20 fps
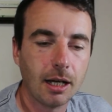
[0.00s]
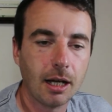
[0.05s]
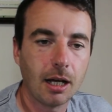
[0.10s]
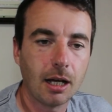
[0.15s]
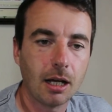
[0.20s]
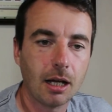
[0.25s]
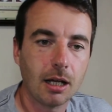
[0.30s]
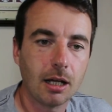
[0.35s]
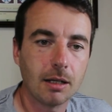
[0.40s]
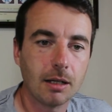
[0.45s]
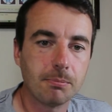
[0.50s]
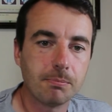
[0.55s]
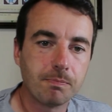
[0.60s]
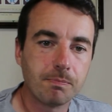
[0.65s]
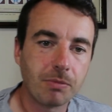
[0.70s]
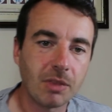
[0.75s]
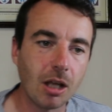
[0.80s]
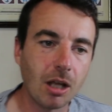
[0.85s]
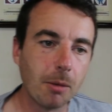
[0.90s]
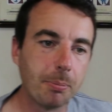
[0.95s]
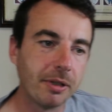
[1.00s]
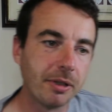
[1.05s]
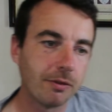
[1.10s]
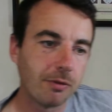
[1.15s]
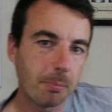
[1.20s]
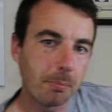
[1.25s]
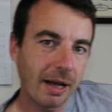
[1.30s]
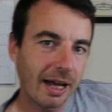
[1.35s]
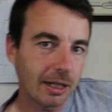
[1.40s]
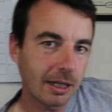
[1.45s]
a bit of
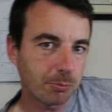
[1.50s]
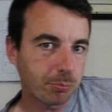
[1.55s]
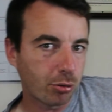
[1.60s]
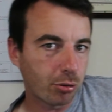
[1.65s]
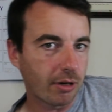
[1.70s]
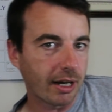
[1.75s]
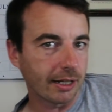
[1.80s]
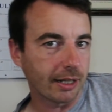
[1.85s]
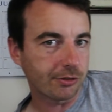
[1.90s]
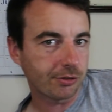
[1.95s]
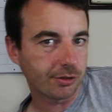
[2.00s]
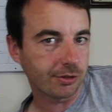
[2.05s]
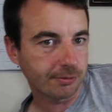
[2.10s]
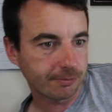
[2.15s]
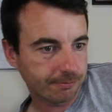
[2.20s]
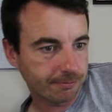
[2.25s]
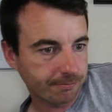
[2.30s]
a bad press